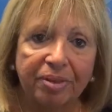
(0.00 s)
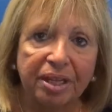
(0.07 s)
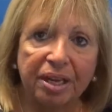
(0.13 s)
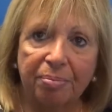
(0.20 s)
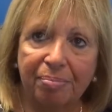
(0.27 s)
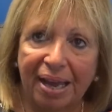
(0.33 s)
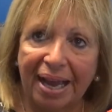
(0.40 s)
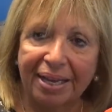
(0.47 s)

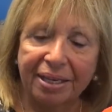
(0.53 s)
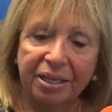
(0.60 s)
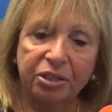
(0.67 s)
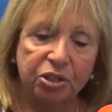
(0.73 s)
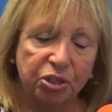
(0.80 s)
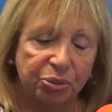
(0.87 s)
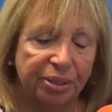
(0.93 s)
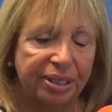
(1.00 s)
come back
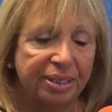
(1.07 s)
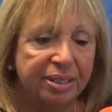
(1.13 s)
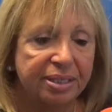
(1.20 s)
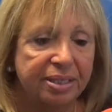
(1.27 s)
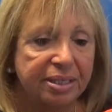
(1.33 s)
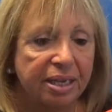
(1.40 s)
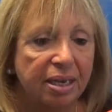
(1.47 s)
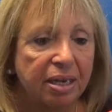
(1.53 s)
and join
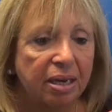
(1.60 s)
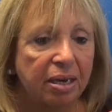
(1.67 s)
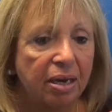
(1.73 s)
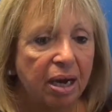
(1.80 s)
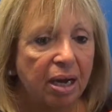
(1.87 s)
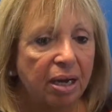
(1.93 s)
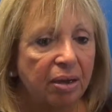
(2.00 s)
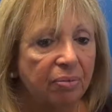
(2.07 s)
us
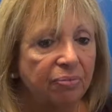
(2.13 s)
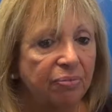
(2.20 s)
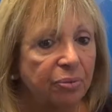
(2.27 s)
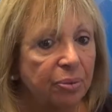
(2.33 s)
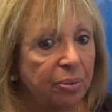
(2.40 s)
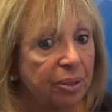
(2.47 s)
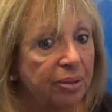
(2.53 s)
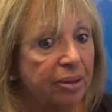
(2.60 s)

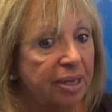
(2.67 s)
for